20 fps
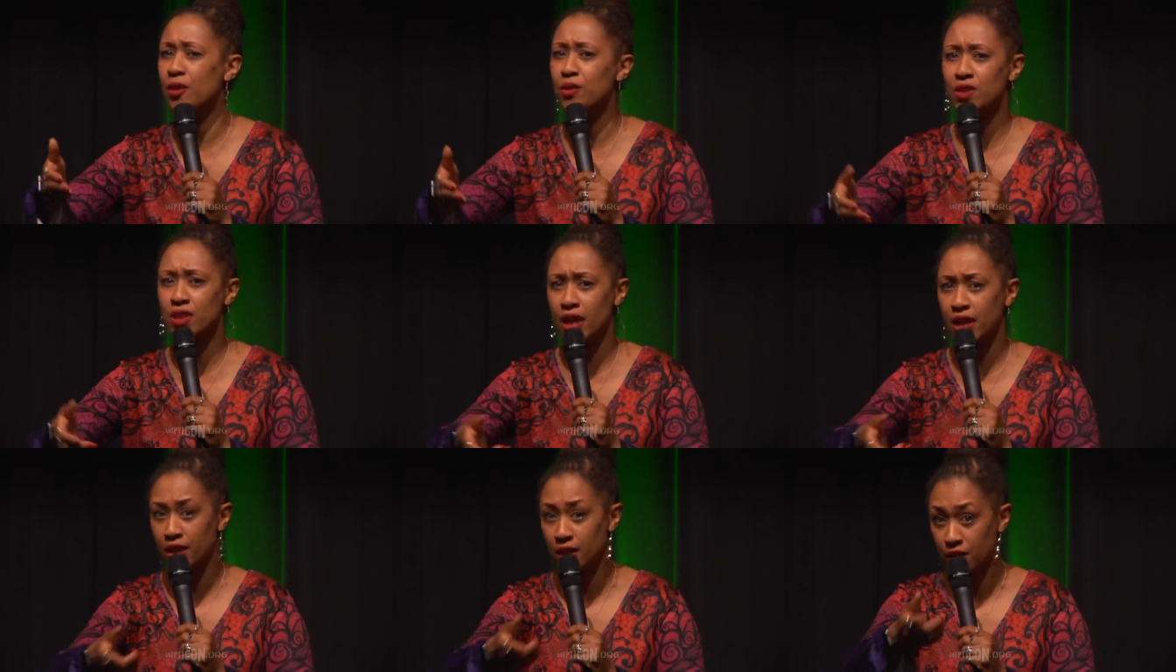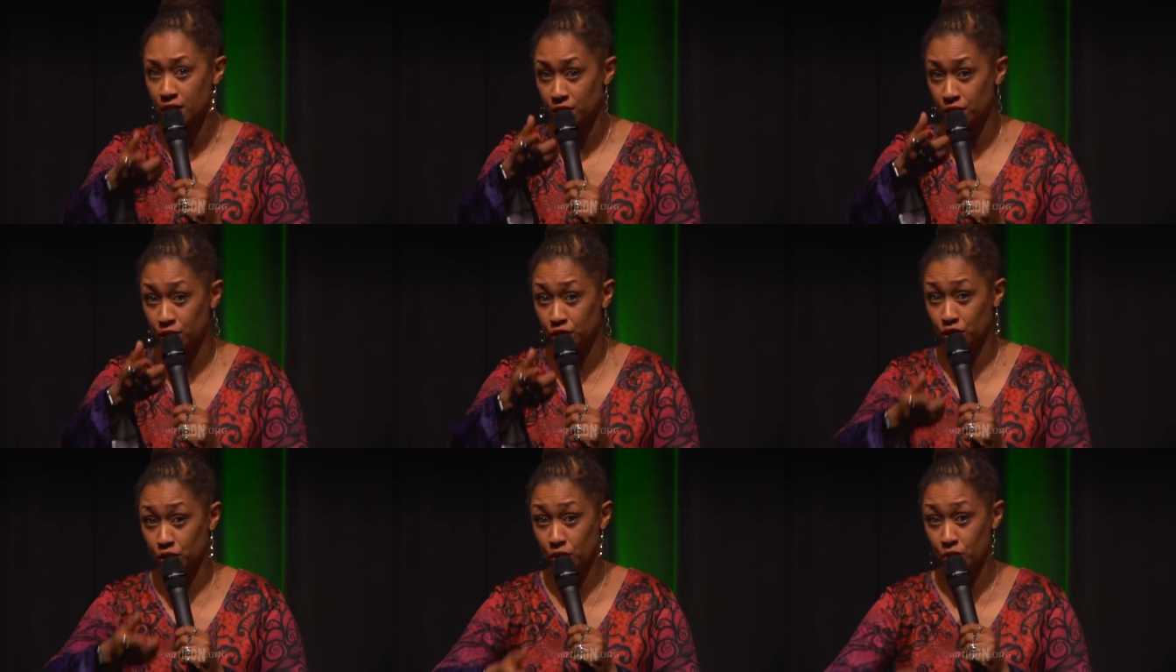It was like,
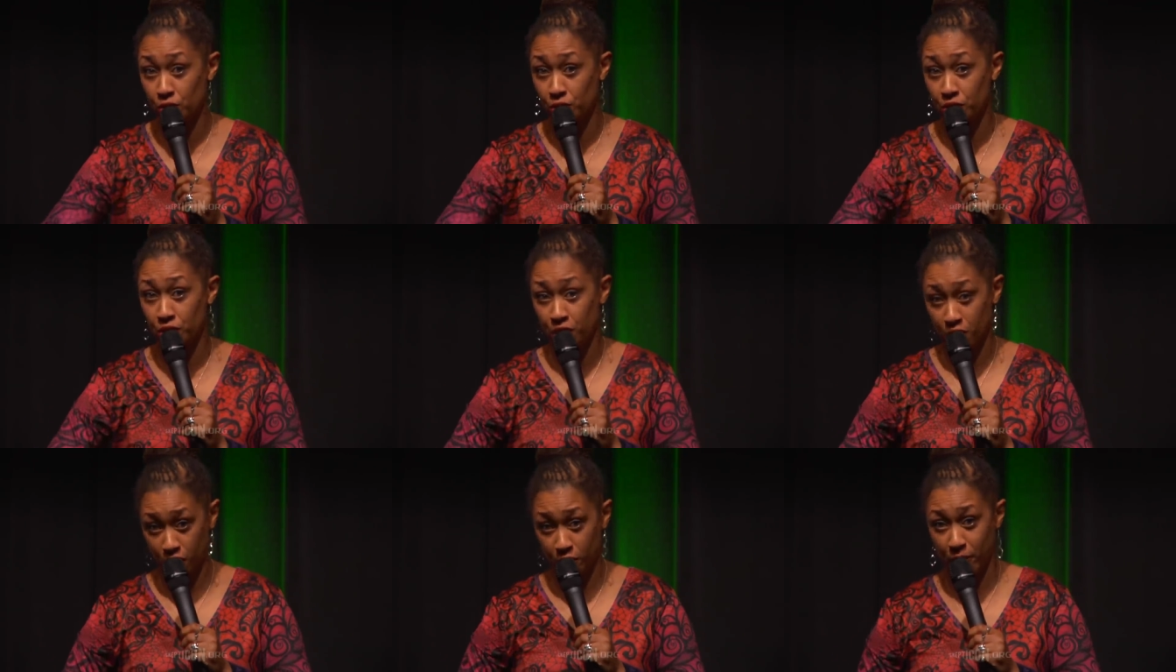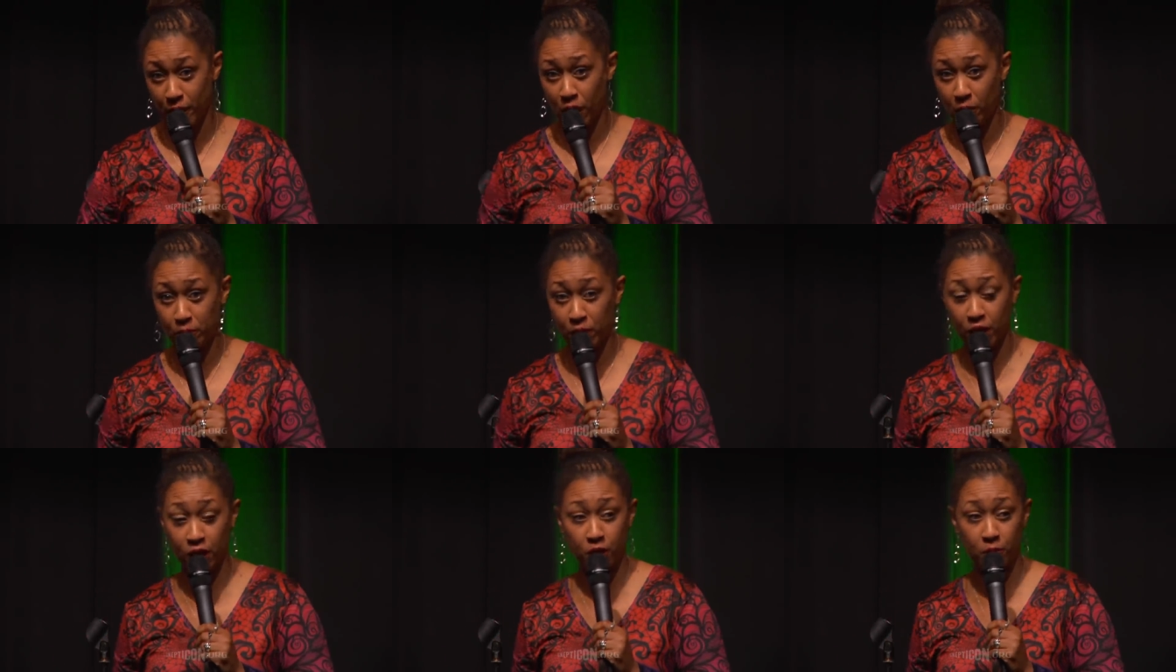the truth
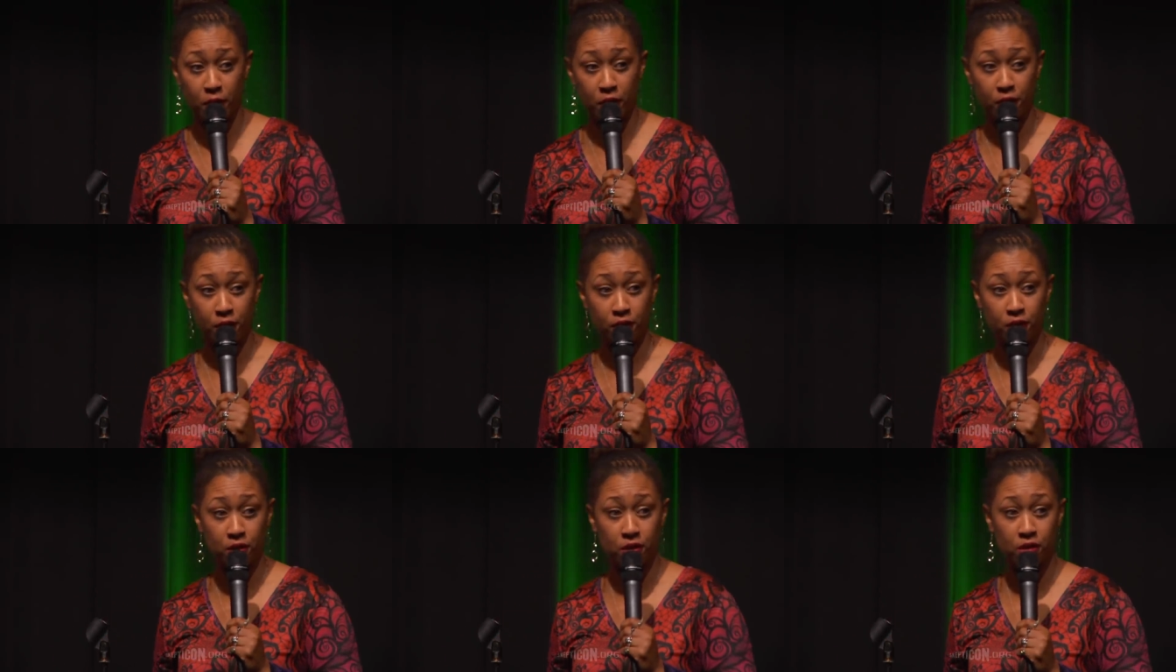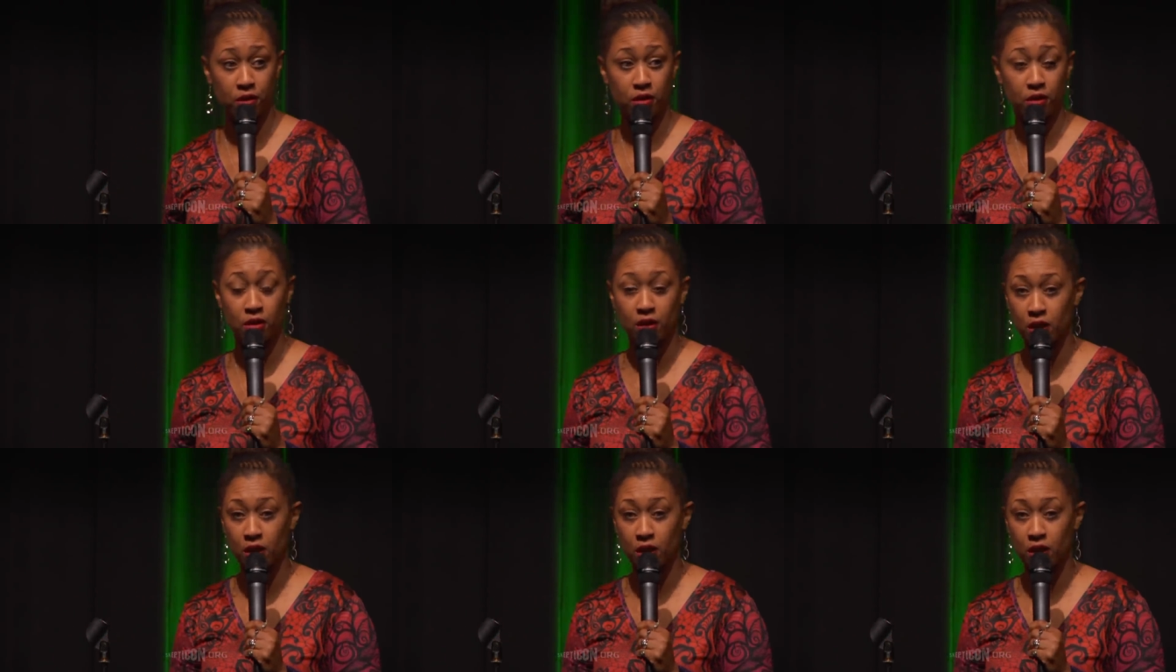about peanut butter